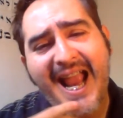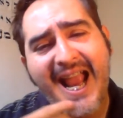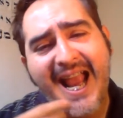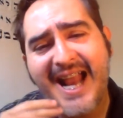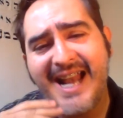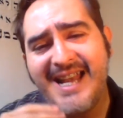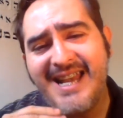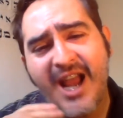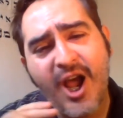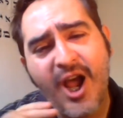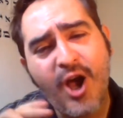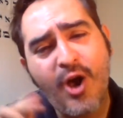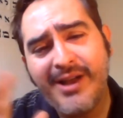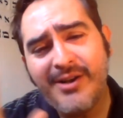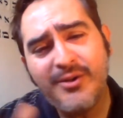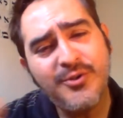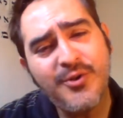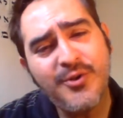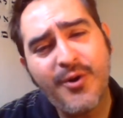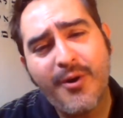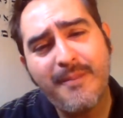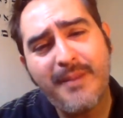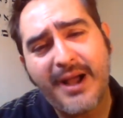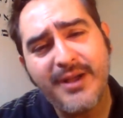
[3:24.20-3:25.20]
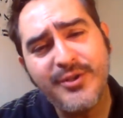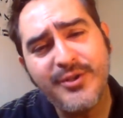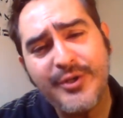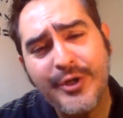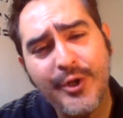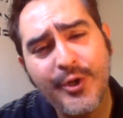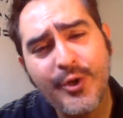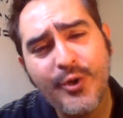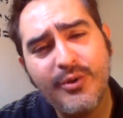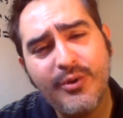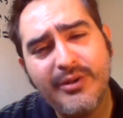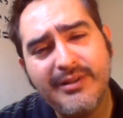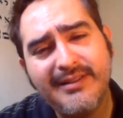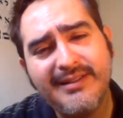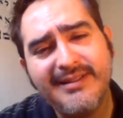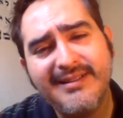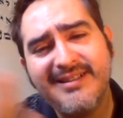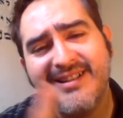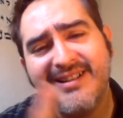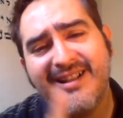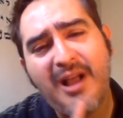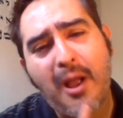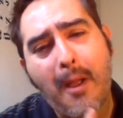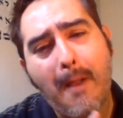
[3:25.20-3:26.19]
Now, I don't know about you,
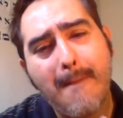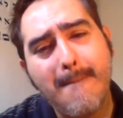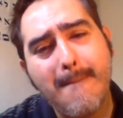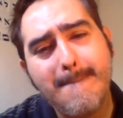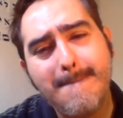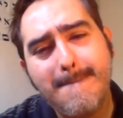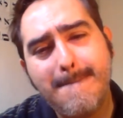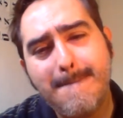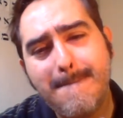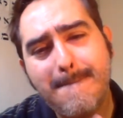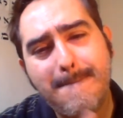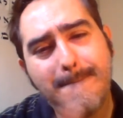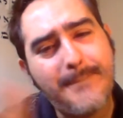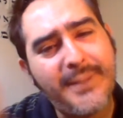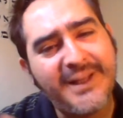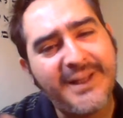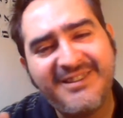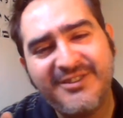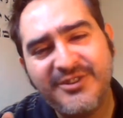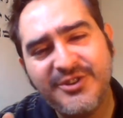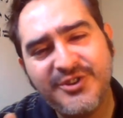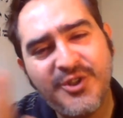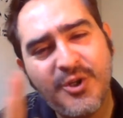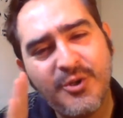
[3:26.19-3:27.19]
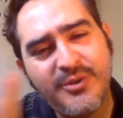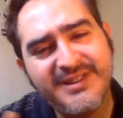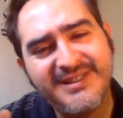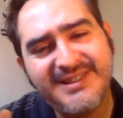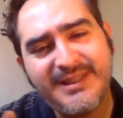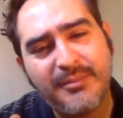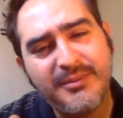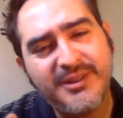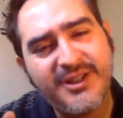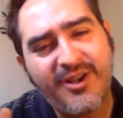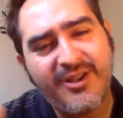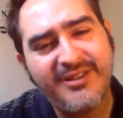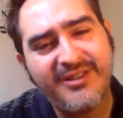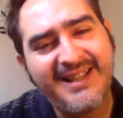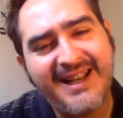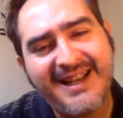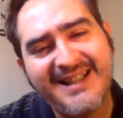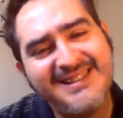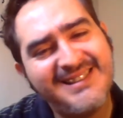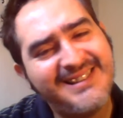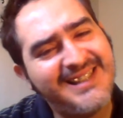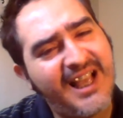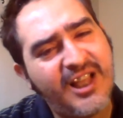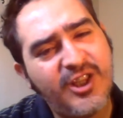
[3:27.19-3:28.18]
but there's no Decepticon that
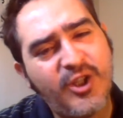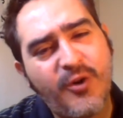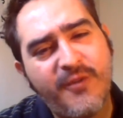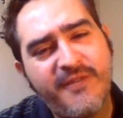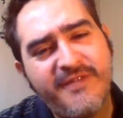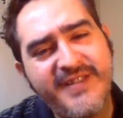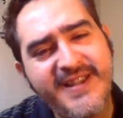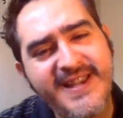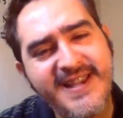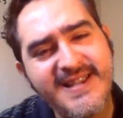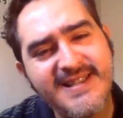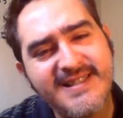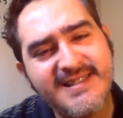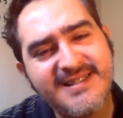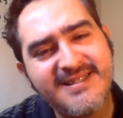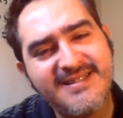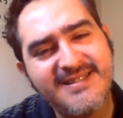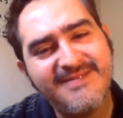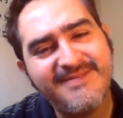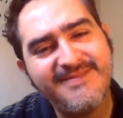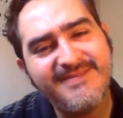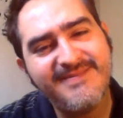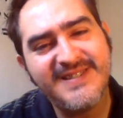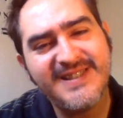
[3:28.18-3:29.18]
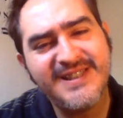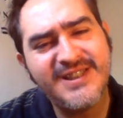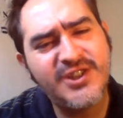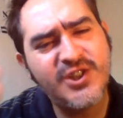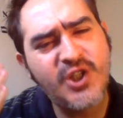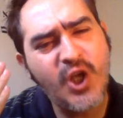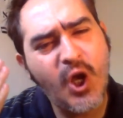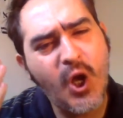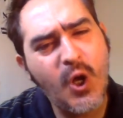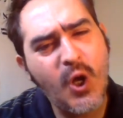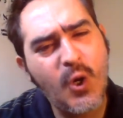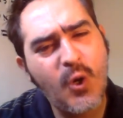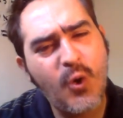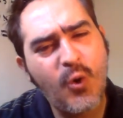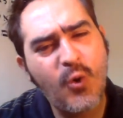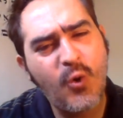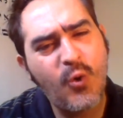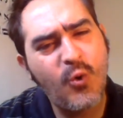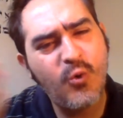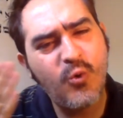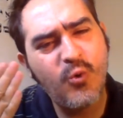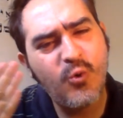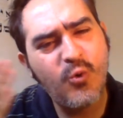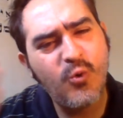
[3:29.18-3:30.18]
has yellow feet.
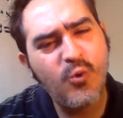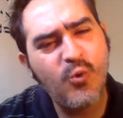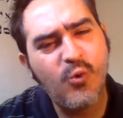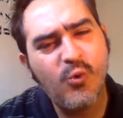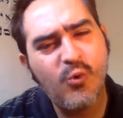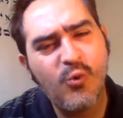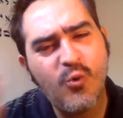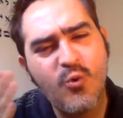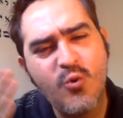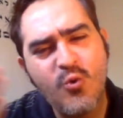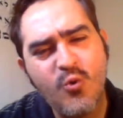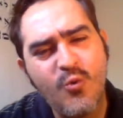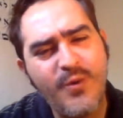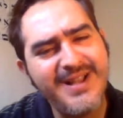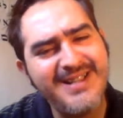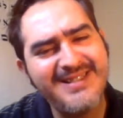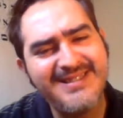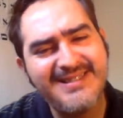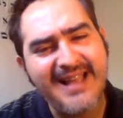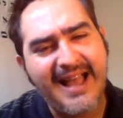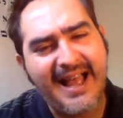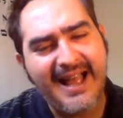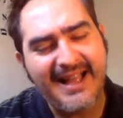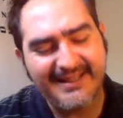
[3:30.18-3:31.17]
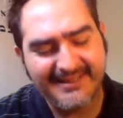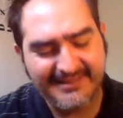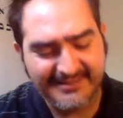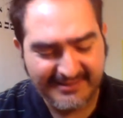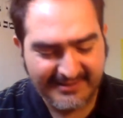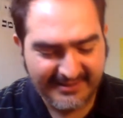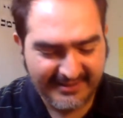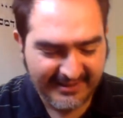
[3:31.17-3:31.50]
So, who is that?